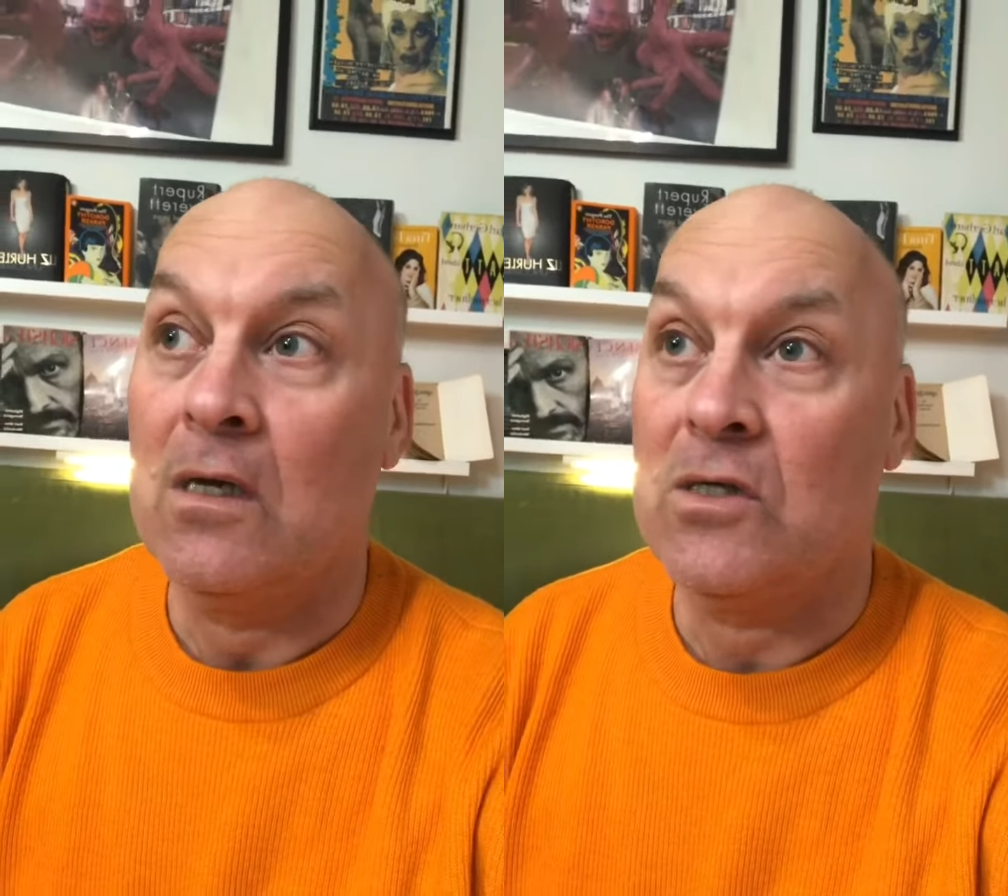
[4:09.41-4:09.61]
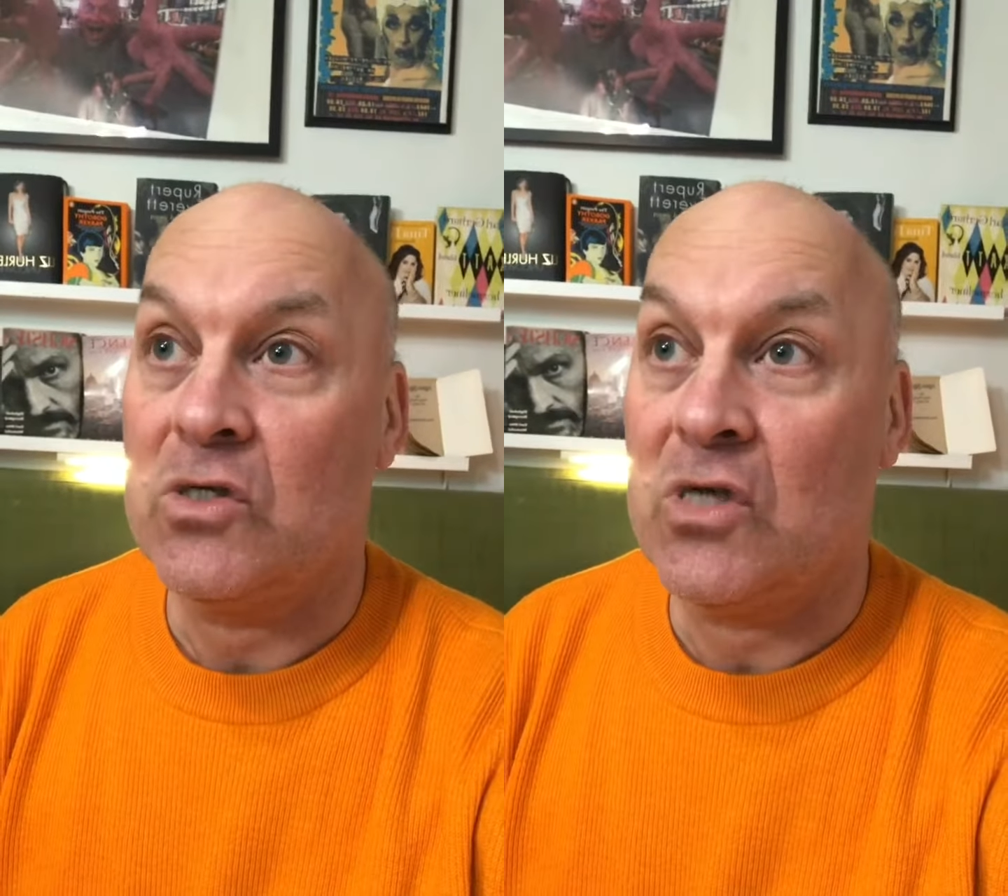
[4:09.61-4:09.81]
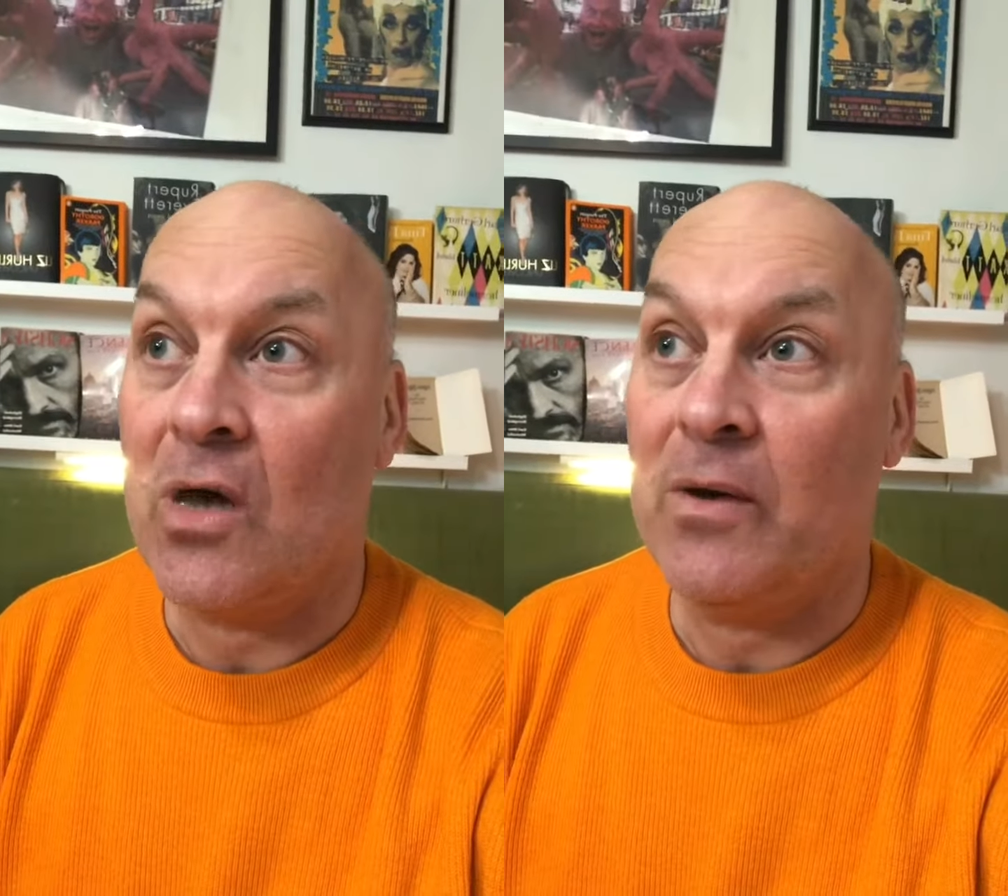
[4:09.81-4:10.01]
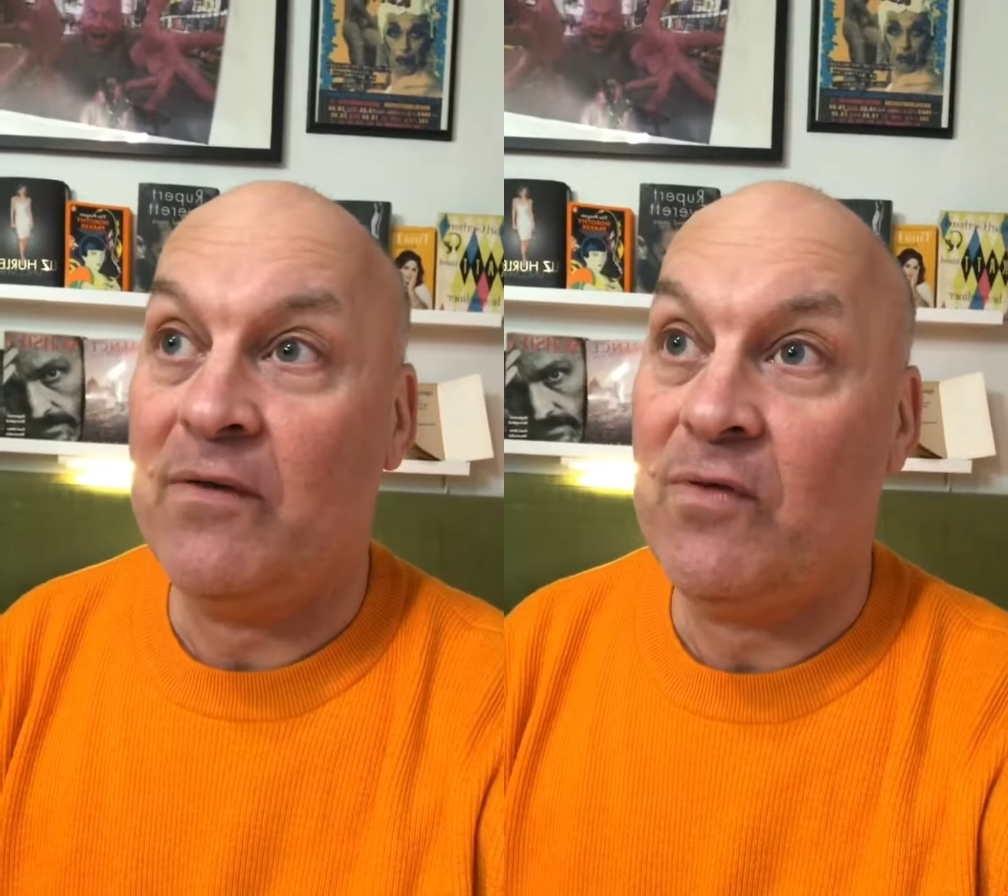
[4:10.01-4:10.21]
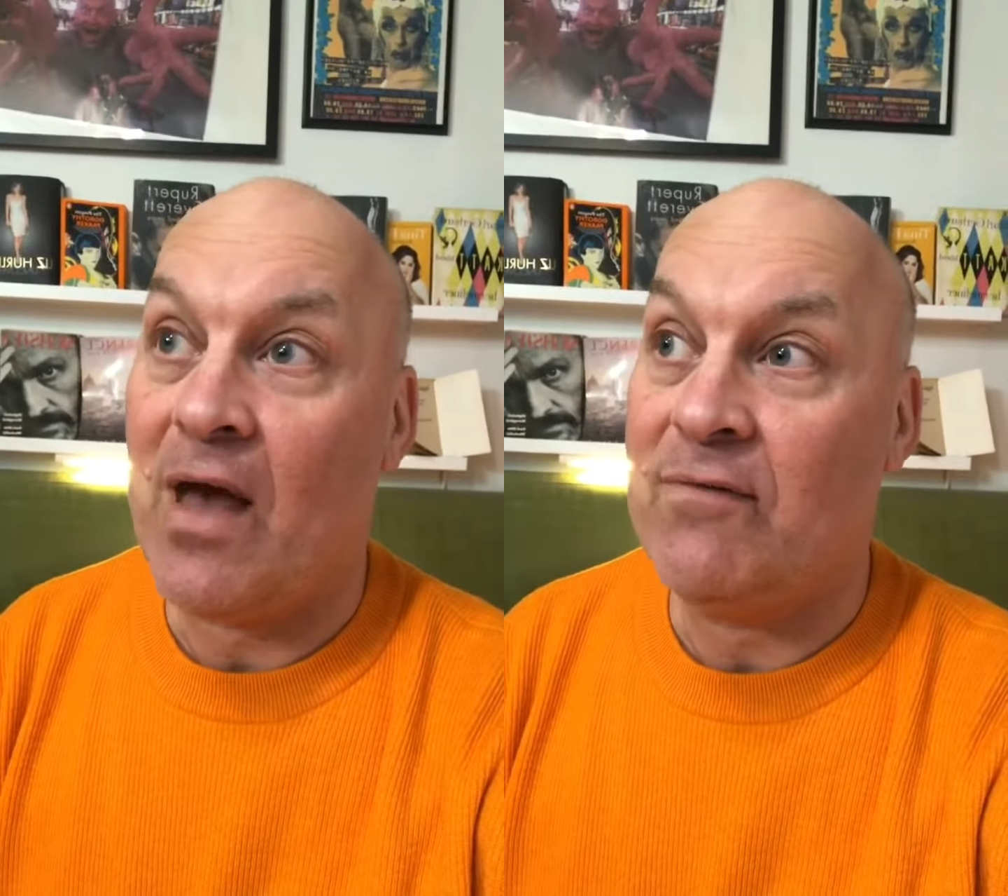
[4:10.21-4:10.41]
So
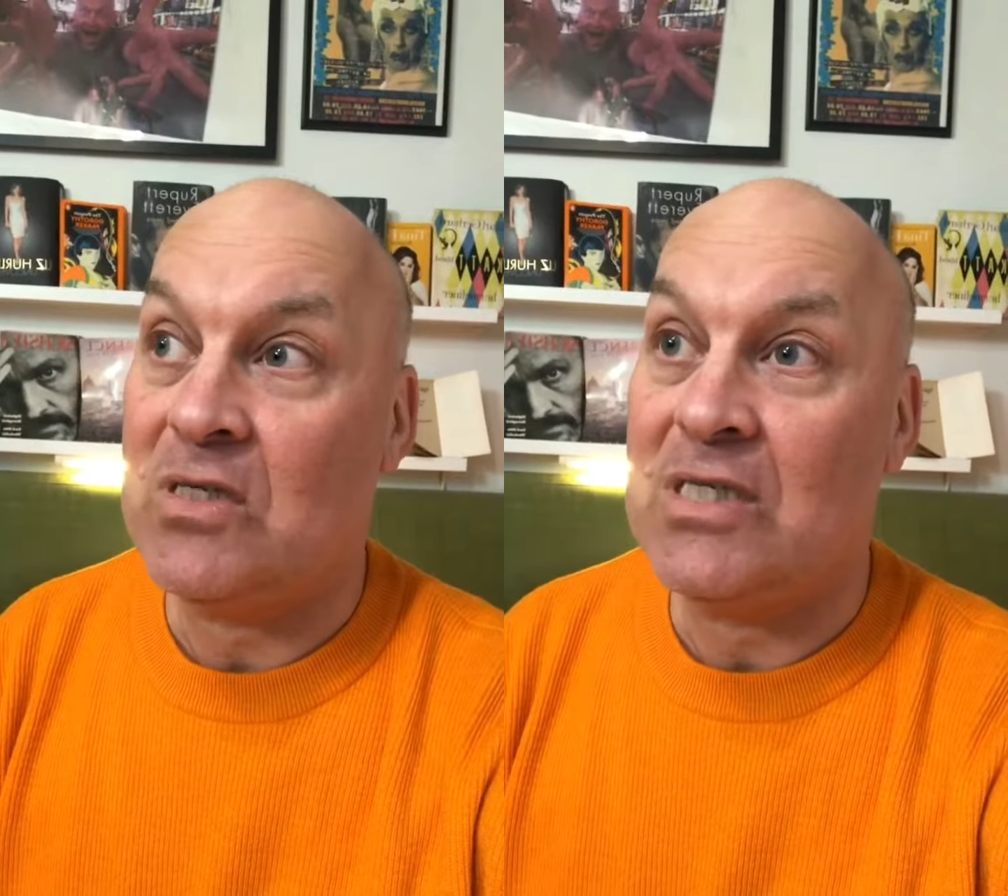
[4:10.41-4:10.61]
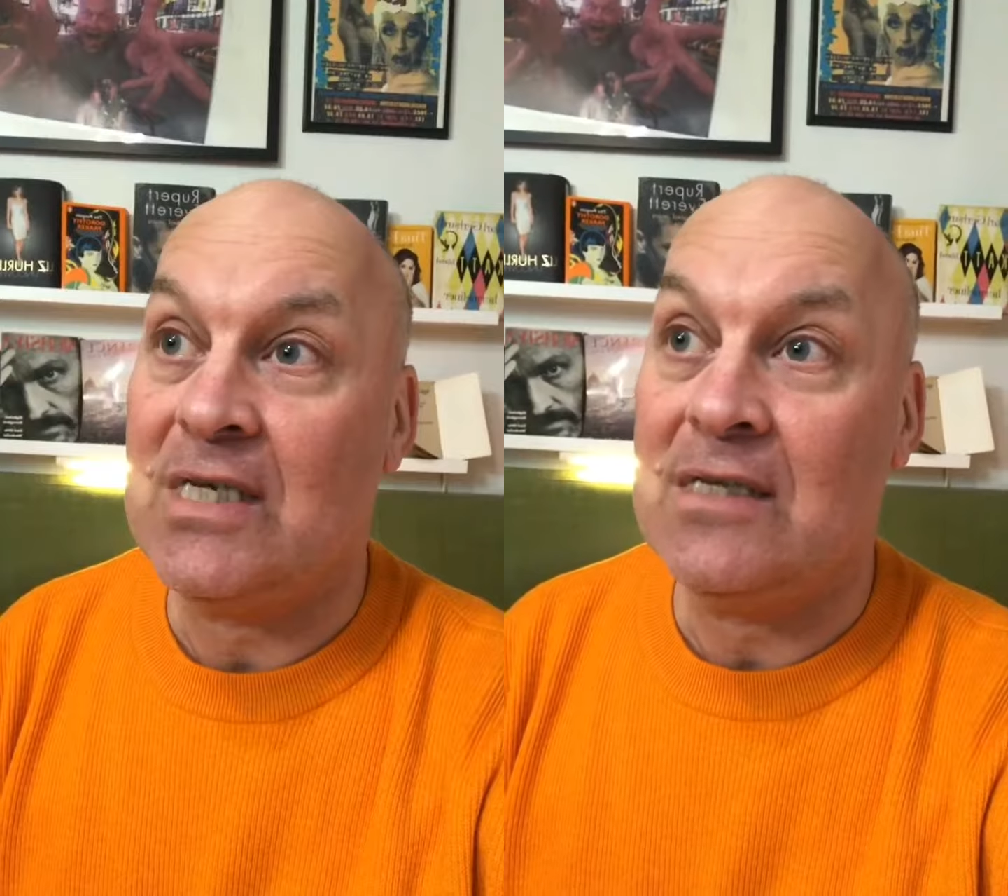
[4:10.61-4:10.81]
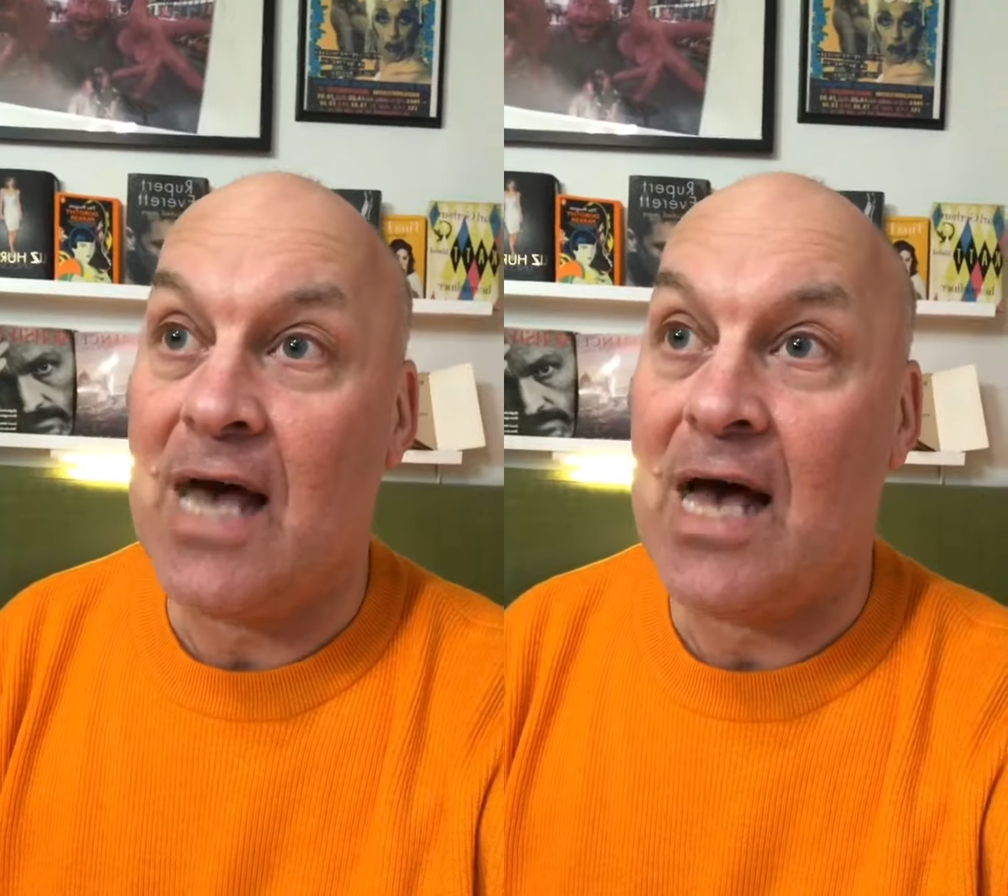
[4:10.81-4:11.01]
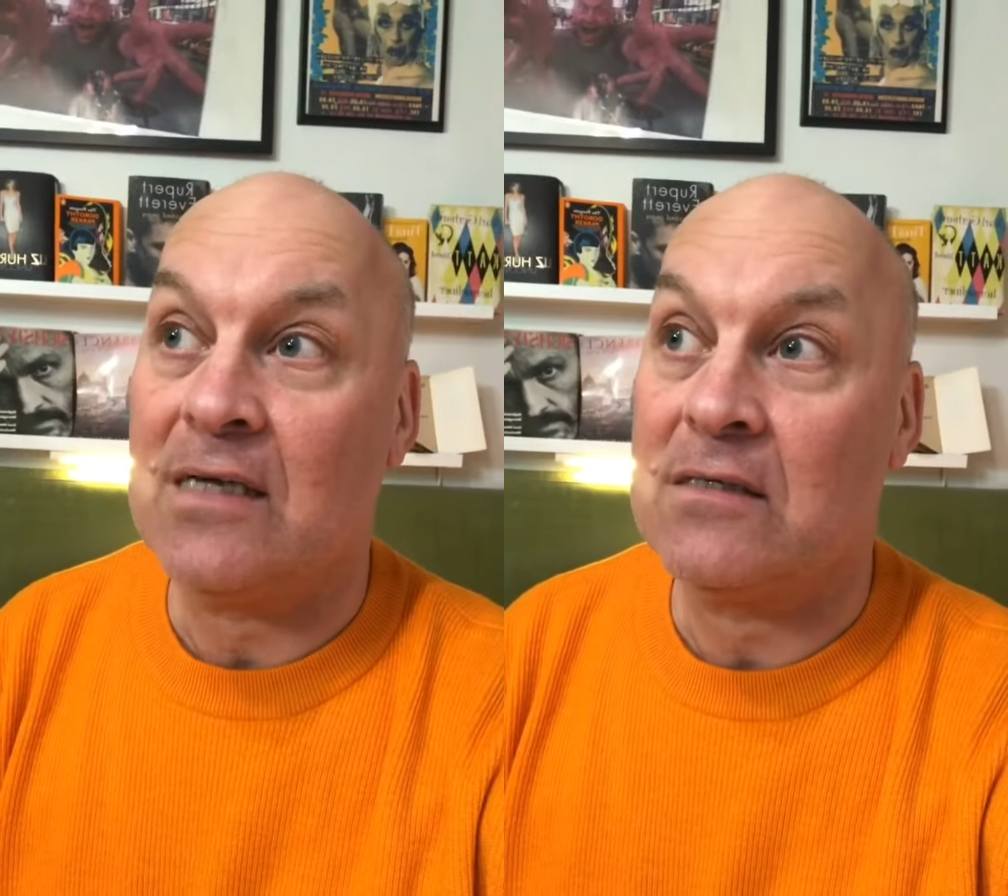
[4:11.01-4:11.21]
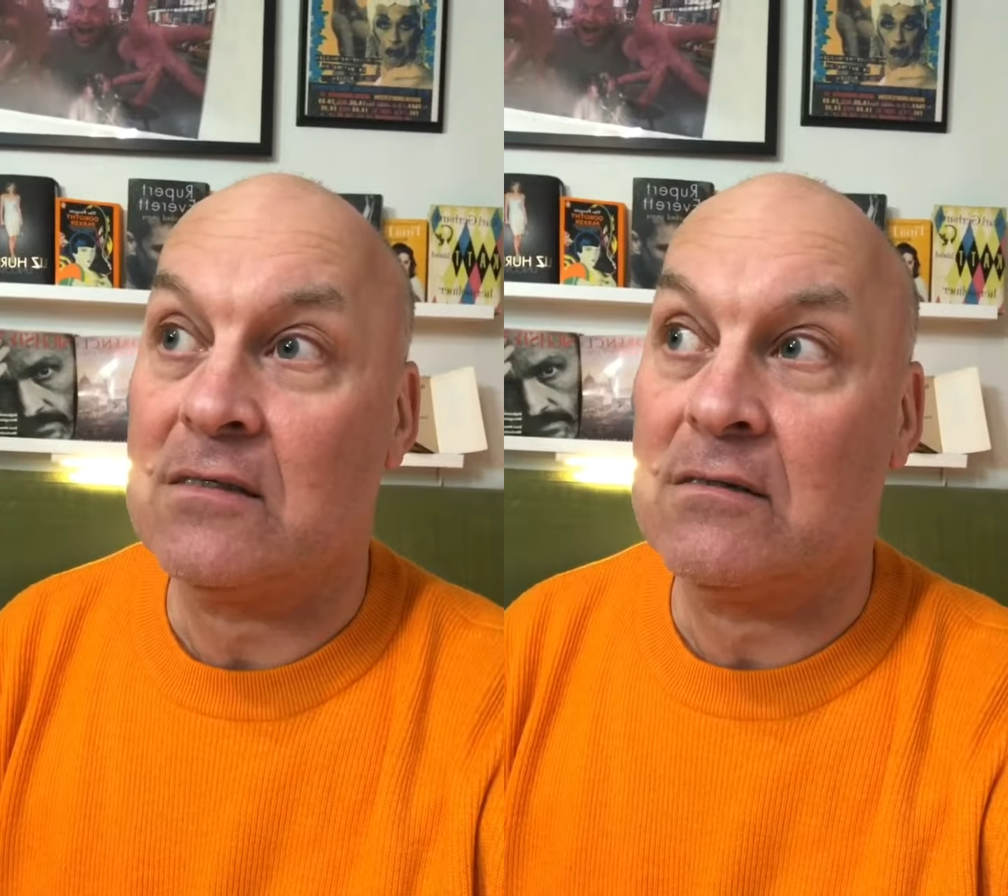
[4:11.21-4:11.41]
if you haven't seen
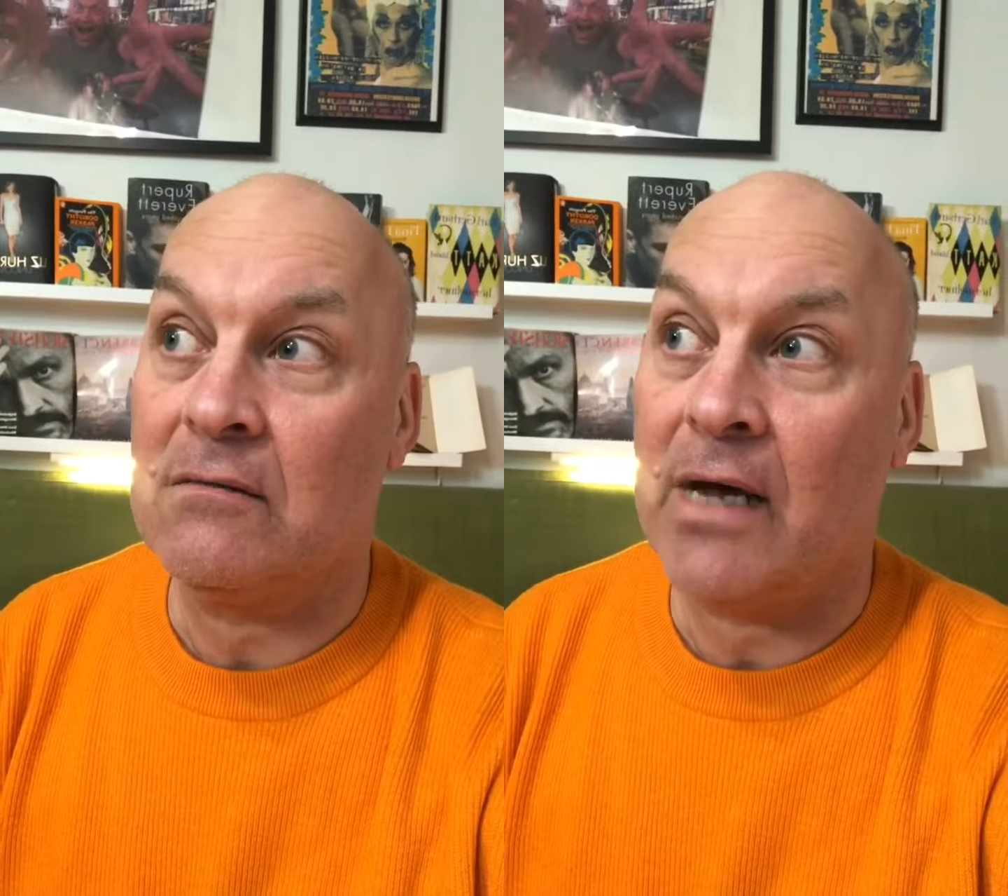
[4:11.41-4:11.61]
that,